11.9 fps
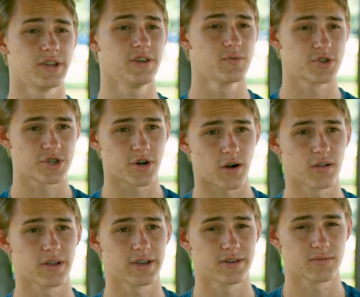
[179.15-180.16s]
He was
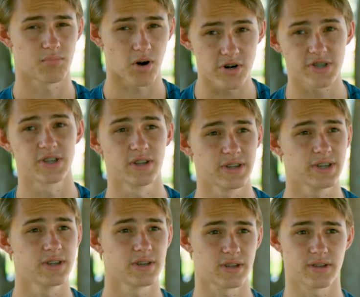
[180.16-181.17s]
struggling personally
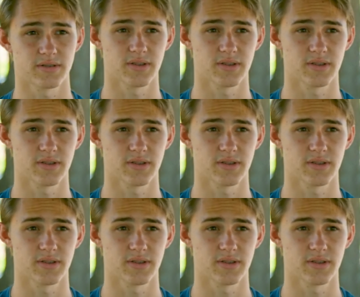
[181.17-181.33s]
and